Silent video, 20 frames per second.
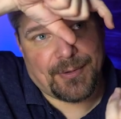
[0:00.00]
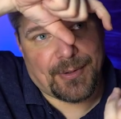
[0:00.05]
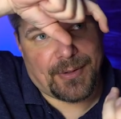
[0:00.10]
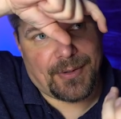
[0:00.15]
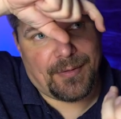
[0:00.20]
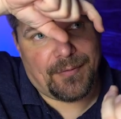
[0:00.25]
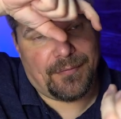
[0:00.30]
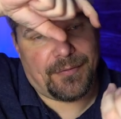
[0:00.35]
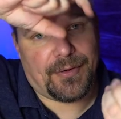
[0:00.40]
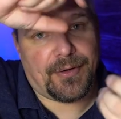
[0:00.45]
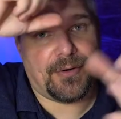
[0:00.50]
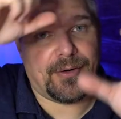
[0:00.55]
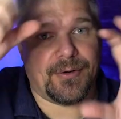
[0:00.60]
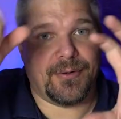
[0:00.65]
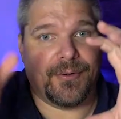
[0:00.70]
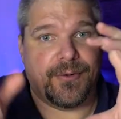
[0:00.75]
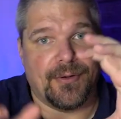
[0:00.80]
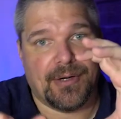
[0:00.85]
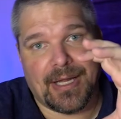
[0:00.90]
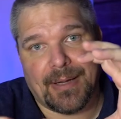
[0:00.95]
turning
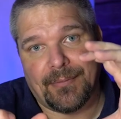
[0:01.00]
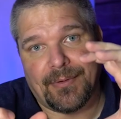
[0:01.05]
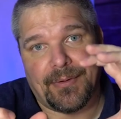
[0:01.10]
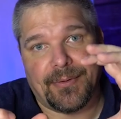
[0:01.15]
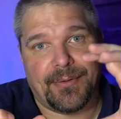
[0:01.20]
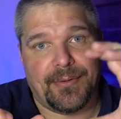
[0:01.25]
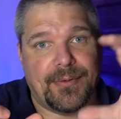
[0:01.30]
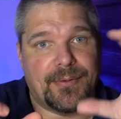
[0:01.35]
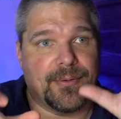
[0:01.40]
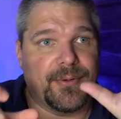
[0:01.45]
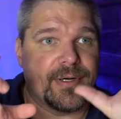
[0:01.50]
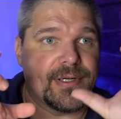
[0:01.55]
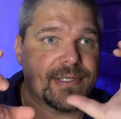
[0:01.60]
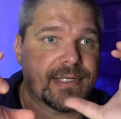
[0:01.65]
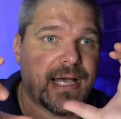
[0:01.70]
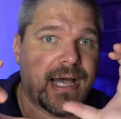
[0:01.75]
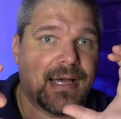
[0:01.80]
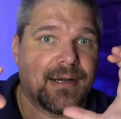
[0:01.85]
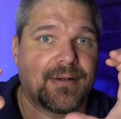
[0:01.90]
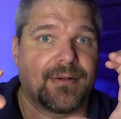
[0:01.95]
vertical, and I'm doing
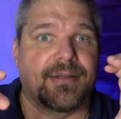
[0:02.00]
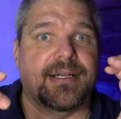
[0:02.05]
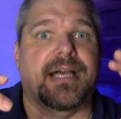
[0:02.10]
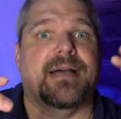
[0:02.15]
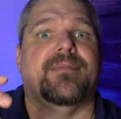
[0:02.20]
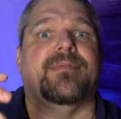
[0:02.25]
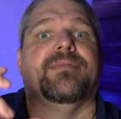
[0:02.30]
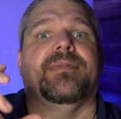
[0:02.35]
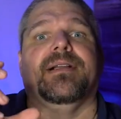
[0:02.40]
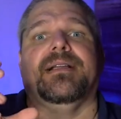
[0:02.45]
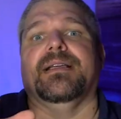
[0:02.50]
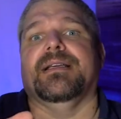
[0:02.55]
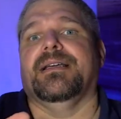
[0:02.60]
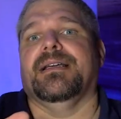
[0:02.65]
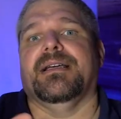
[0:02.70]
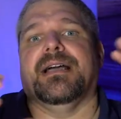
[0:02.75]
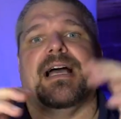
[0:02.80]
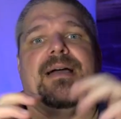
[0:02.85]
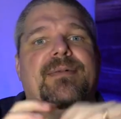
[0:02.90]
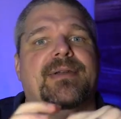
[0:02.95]
horizontal, and
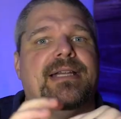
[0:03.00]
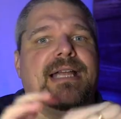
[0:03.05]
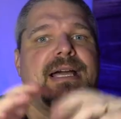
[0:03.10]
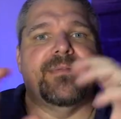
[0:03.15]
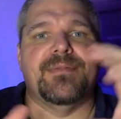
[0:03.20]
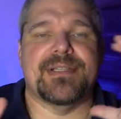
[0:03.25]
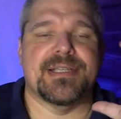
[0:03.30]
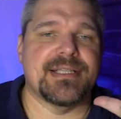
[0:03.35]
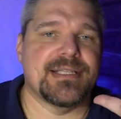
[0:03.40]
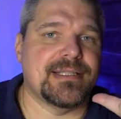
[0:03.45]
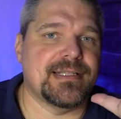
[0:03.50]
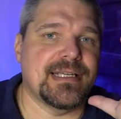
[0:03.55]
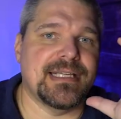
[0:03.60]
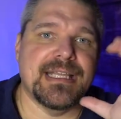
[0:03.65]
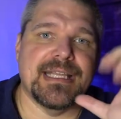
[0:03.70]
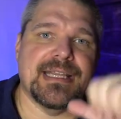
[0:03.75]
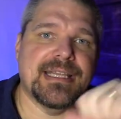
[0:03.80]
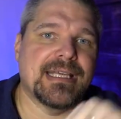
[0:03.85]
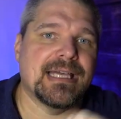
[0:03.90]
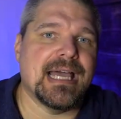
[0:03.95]
I'm just,
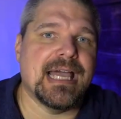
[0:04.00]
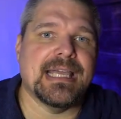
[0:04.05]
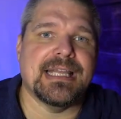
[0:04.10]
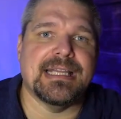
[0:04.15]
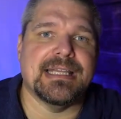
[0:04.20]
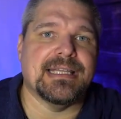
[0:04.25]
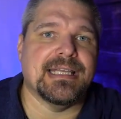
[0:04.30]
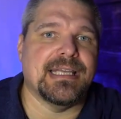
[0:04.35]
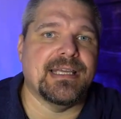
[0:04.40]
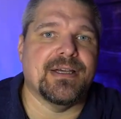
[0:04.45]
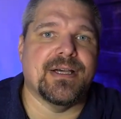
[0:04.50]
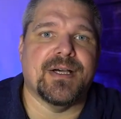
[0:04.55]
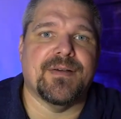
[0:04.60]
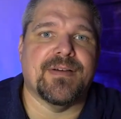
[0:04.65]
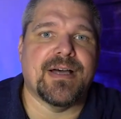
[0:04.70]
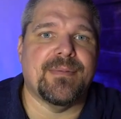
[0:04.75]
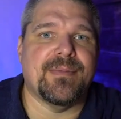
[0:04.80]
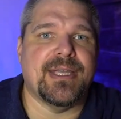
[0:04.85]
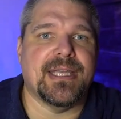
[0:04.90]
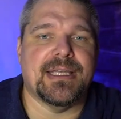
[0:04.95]
anything I can think of,
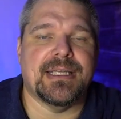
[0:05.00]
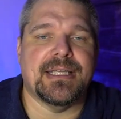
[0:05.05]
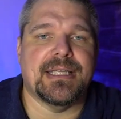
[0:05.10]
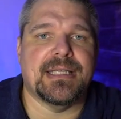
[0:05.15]
I'm hitting